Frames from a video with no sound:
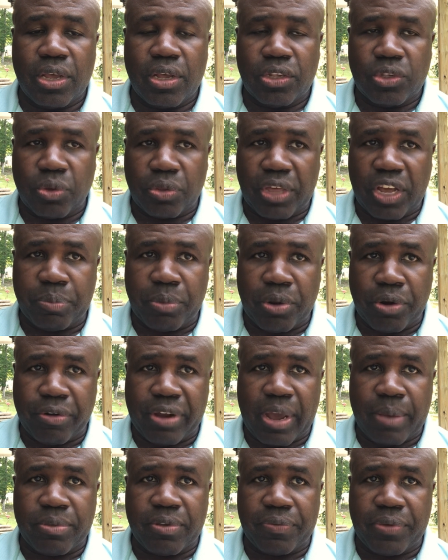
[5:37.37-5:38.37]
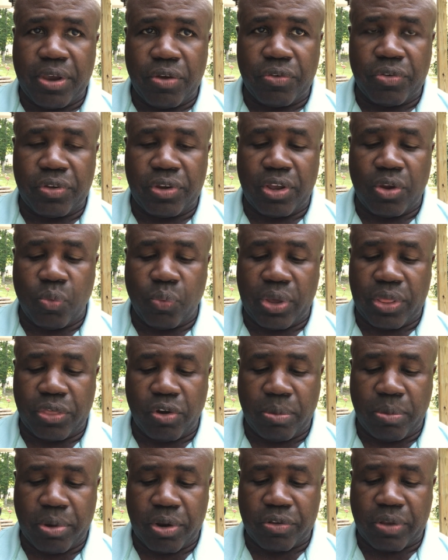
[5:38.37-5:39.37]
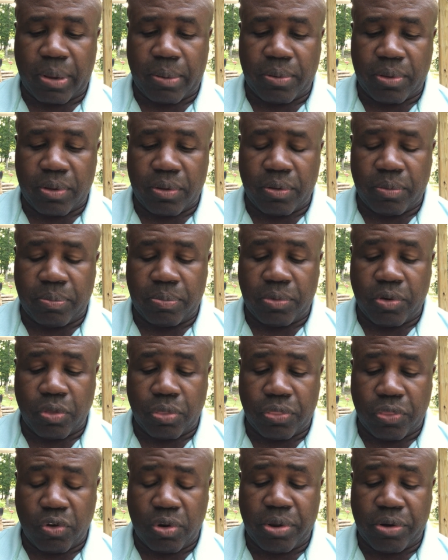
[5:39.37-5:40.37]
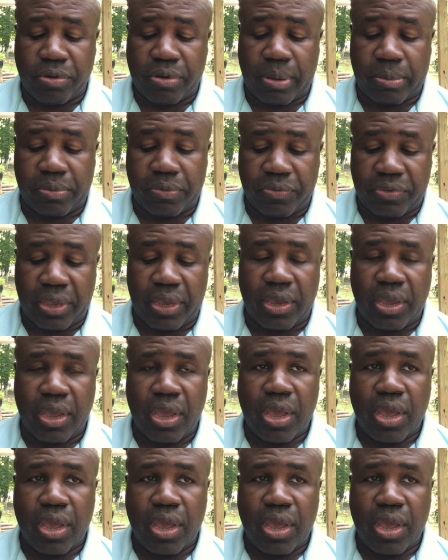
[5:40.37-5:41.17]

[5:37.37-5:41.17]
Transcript: So 1,000 milligrams of quercetin with 30 milligrams 30 milligrams of zinc.